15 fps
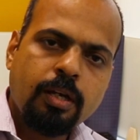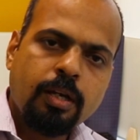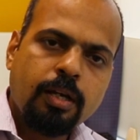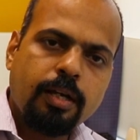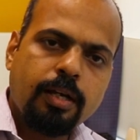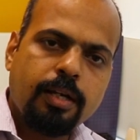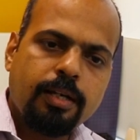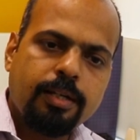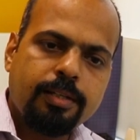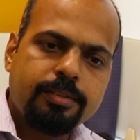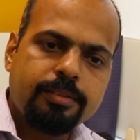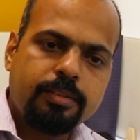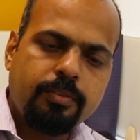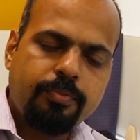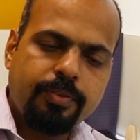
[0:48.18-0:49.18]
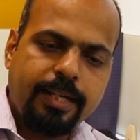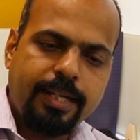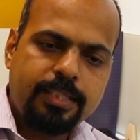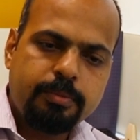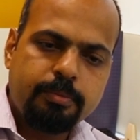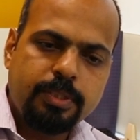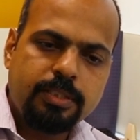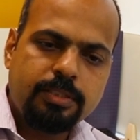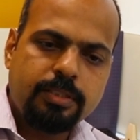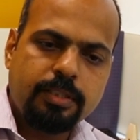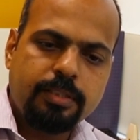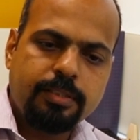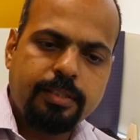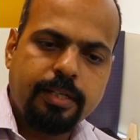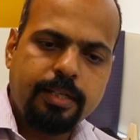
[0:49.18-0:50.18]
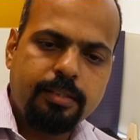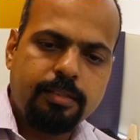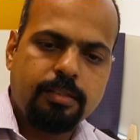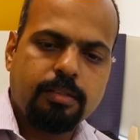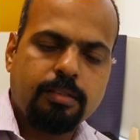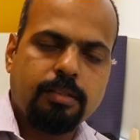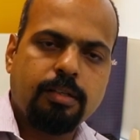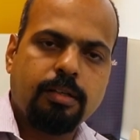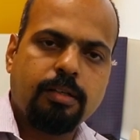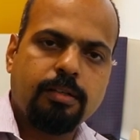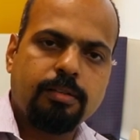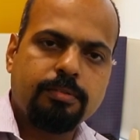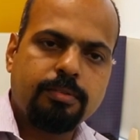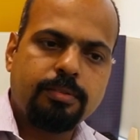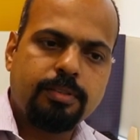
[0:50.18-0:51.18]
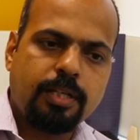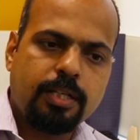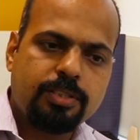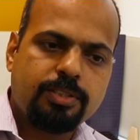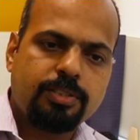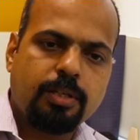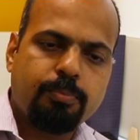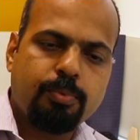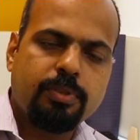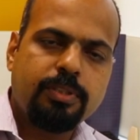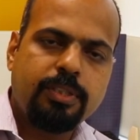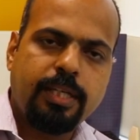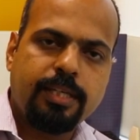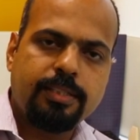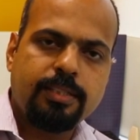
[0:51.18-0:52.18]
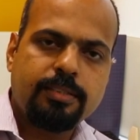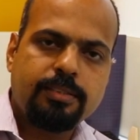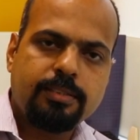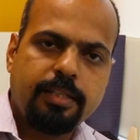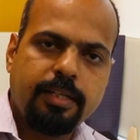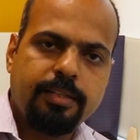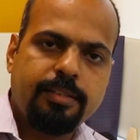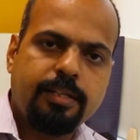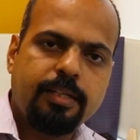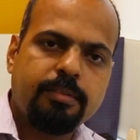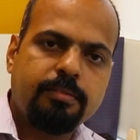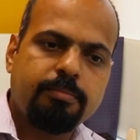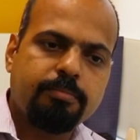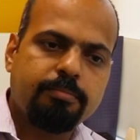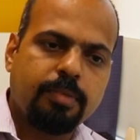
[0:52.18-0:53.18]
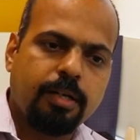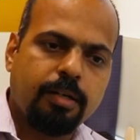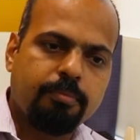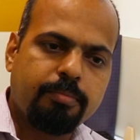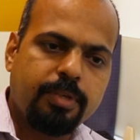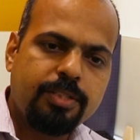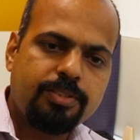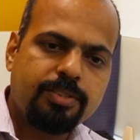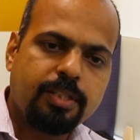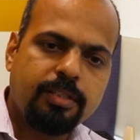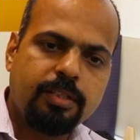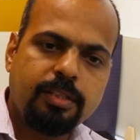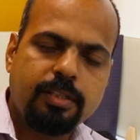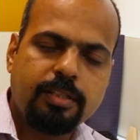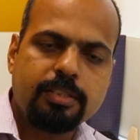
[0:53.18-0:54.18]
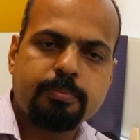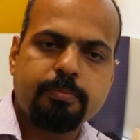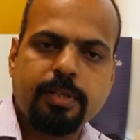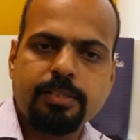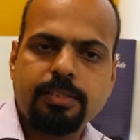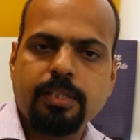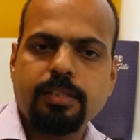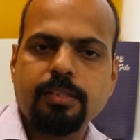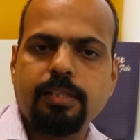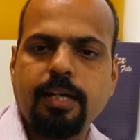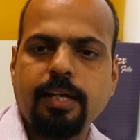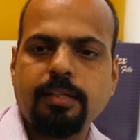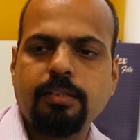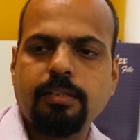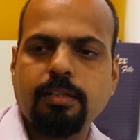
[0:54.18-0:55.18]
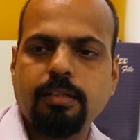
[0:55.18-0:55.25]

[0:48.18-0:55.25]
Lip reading: The finance minister did touched upon the edges. It did mention in its budget that